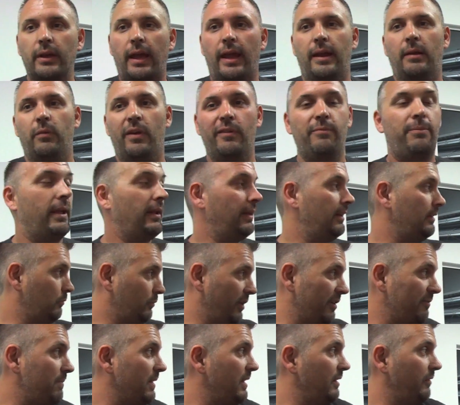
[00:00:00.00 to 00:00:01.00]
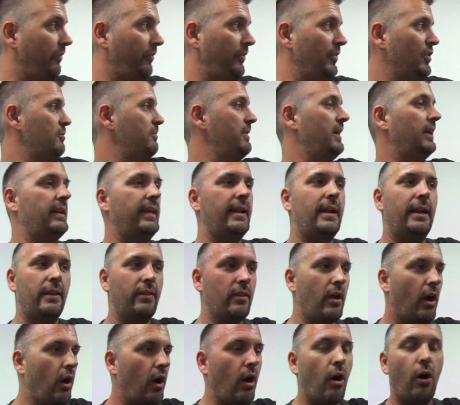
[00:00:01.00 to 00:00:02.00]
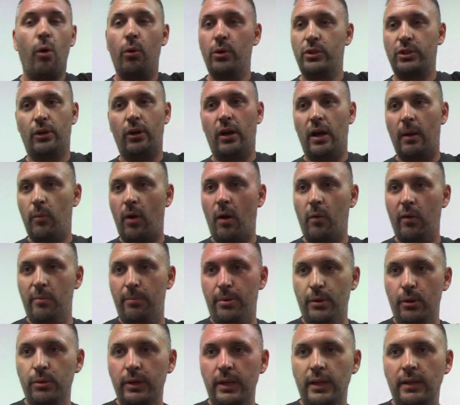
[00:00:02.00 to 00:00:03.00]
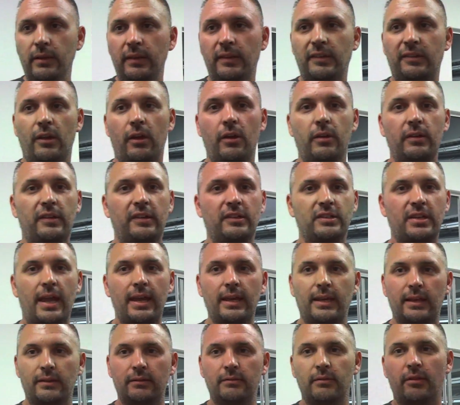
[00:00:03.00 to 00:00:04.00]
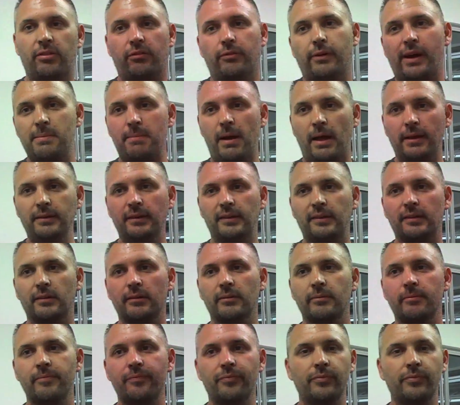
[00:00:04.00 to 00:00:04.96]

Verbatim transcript: And we've been we've been filming and editing the whole time while we're building. So it's taken three months.